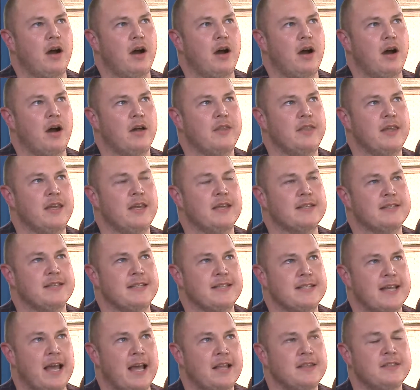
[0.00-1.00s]
I think it's a
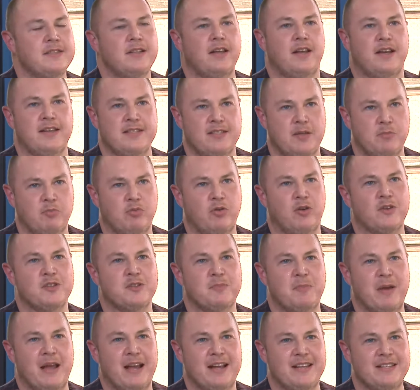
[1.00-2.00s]
tantalising
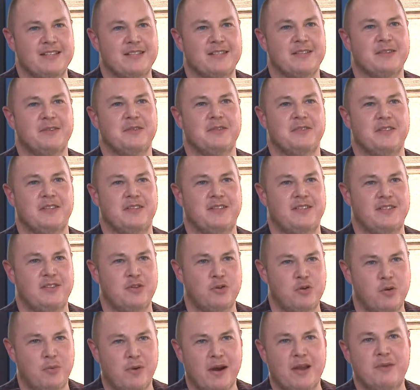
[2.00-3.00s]
prospect to do
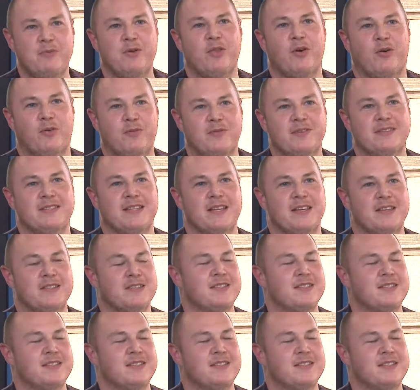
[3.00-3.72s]
away with offices,